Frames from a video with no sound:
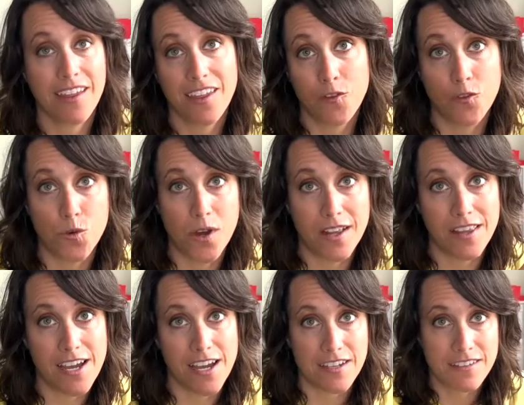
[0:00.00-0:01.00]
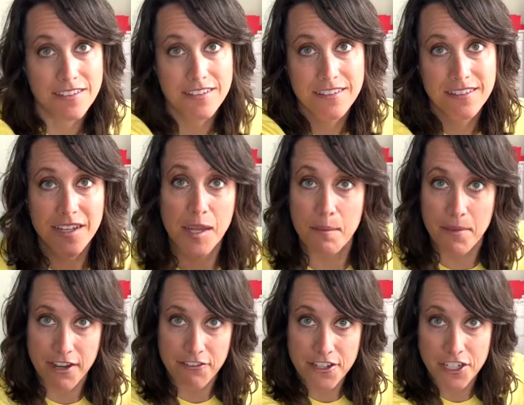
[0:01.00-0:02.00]
Voila, my
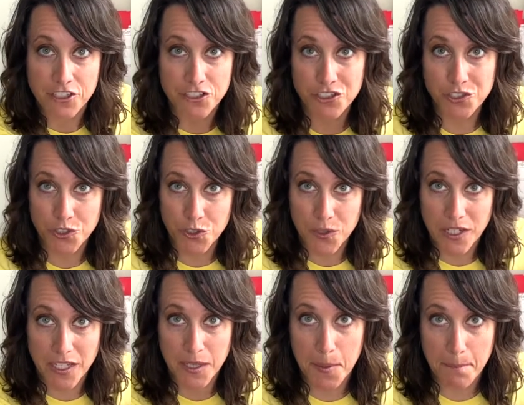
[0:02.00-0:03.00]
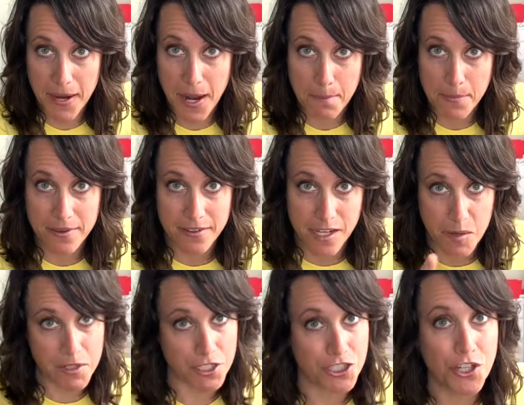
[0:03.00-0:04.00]
finished curriculum map. I'm
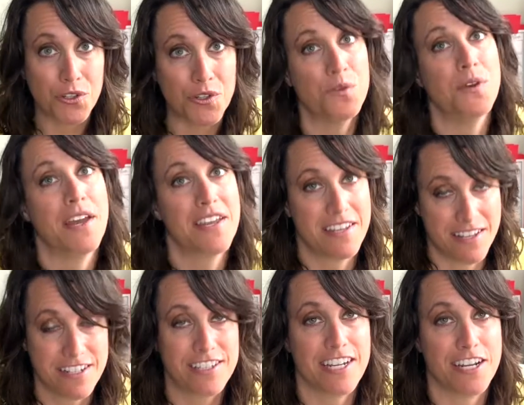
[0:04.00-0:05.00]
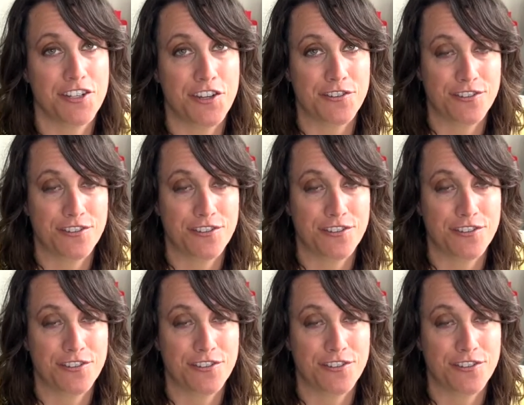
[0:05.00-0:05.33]
going to show you. Stay tuned.